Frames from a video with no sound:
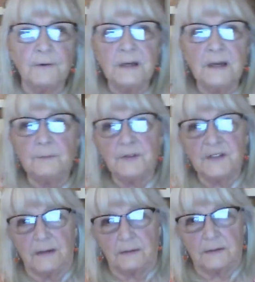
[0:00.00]
number
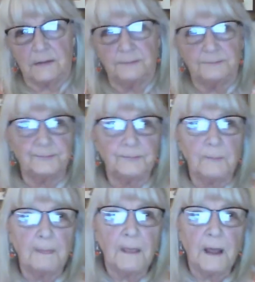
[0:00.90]
6.
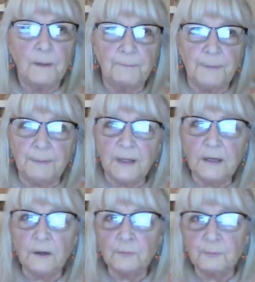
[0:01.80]

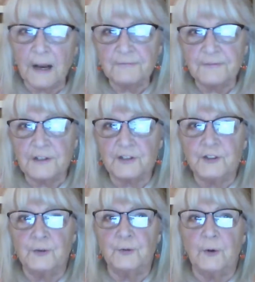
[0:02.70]
Biblical reference
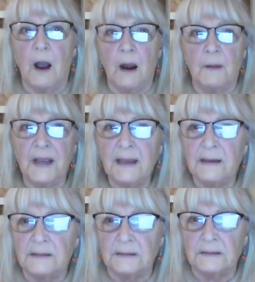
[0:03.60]
to
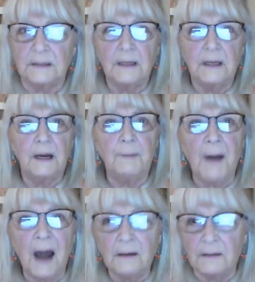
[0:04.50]
Armageddon,
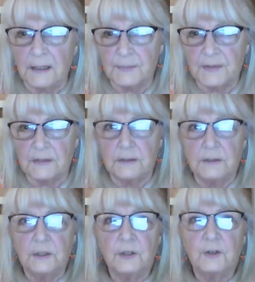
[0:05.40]
apocalypse,
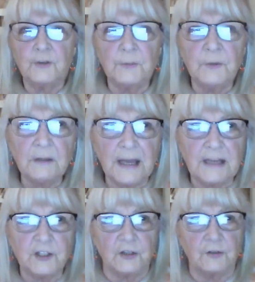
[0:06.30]

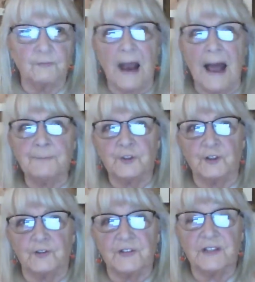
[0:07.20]
tribulation,
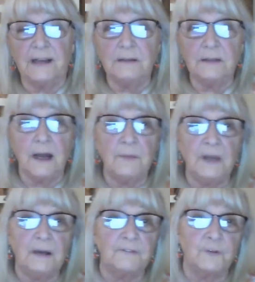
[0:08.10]
rapture, second
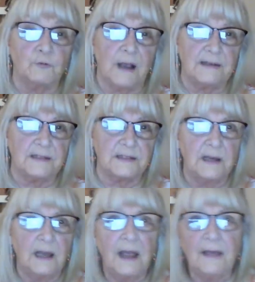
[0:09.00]
coming of Christ,
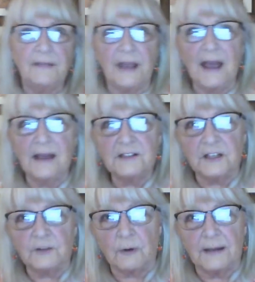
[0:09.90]
the
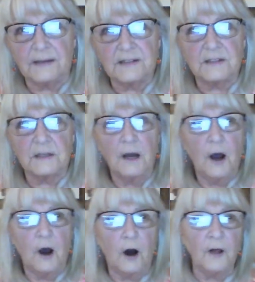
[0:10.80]
Antichrist,
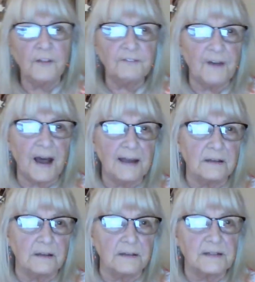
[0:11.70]
all the
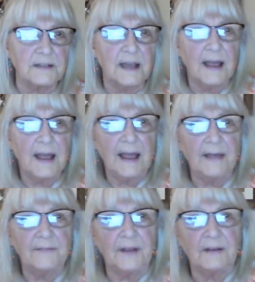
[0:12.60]
vials,
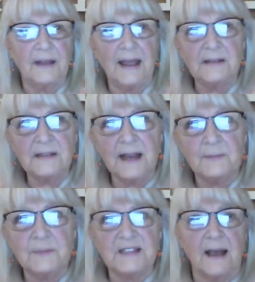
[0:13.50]
and the end
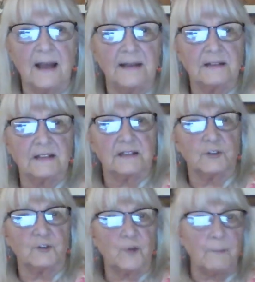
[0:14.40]
time signs, the
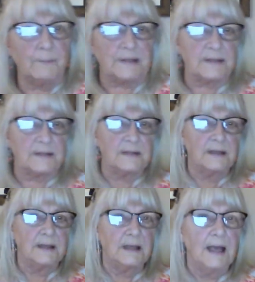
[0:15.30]
trumpets,
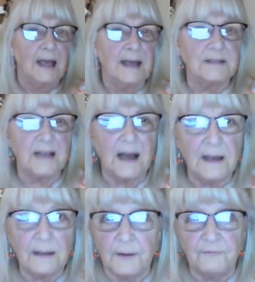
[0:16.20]
as
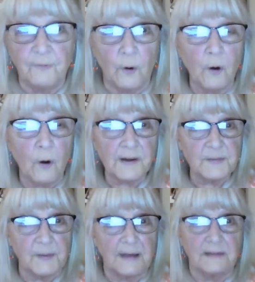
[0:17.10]
the 4
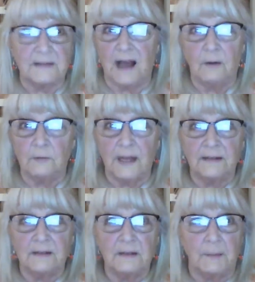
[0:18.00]
horsemen as
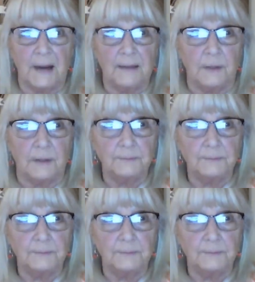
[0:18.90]
outlined in the Bible.